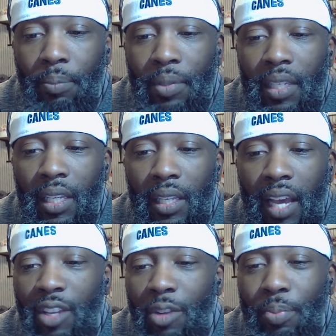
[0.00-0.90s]
P.
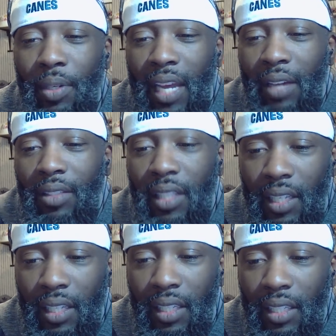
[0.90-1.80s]
How do you pronounce
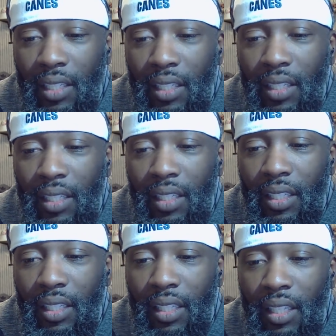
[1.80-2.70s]
that?
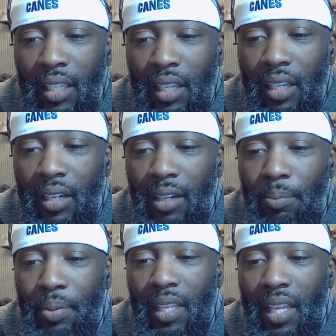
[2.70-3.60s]

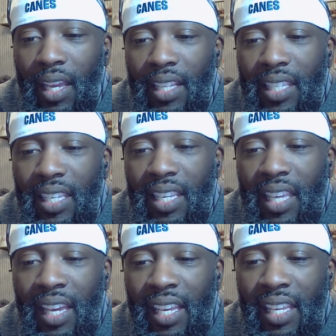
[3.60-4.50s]
Patka.